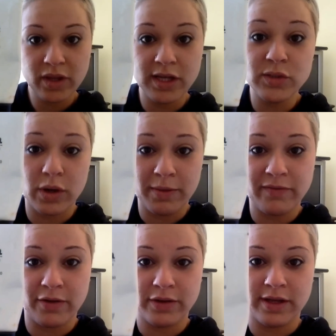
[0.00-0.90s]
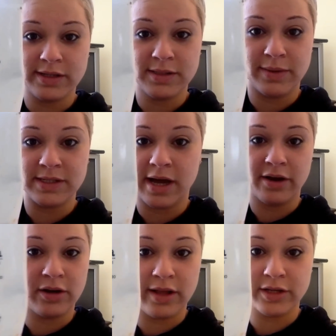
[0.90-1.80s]
It's one of my favorite things in my
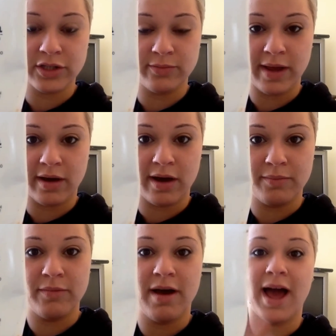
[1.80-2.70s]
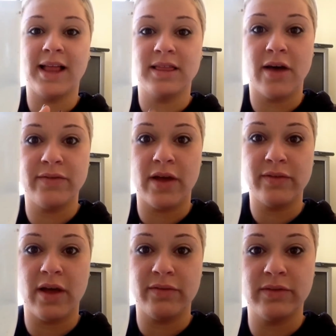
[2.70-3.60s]
entire collection of makeup. I love, love,
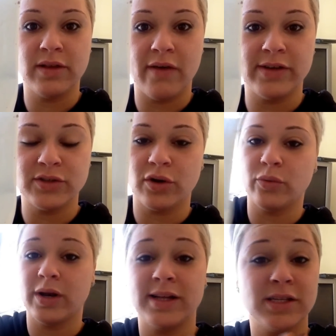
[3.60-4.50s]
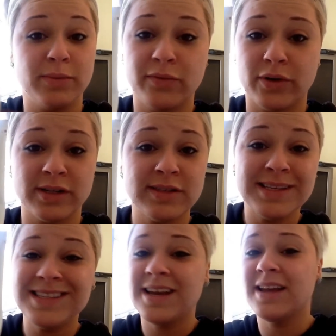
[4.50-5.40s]
love, love it. Don't know what I did before it
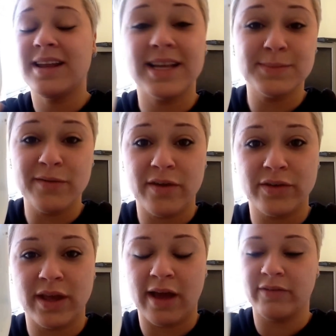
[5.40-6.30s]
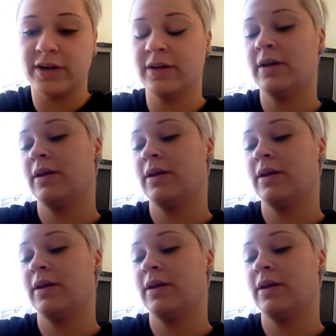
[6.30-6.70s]
existed. It's my favorite thing ever.